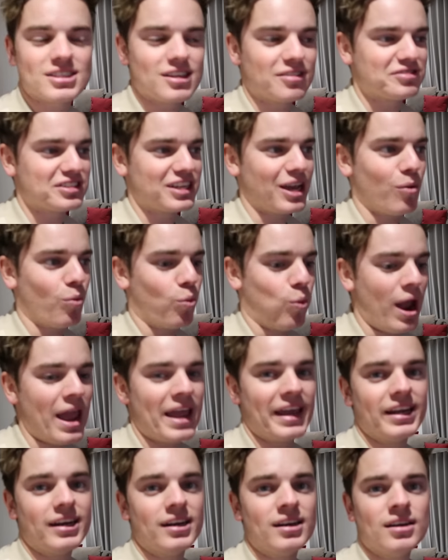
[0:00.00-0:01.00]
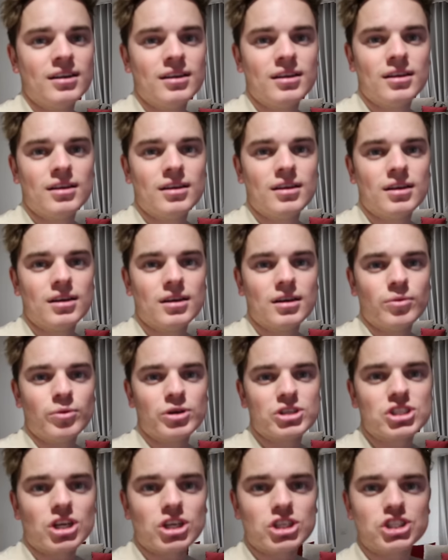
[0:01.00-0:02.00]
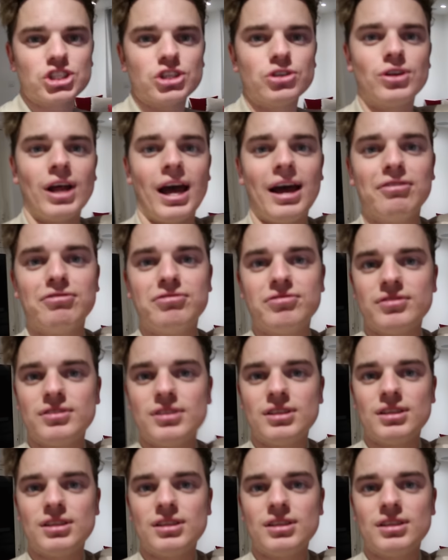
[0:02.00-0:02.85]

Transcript: stuff to get wet in, which I should have.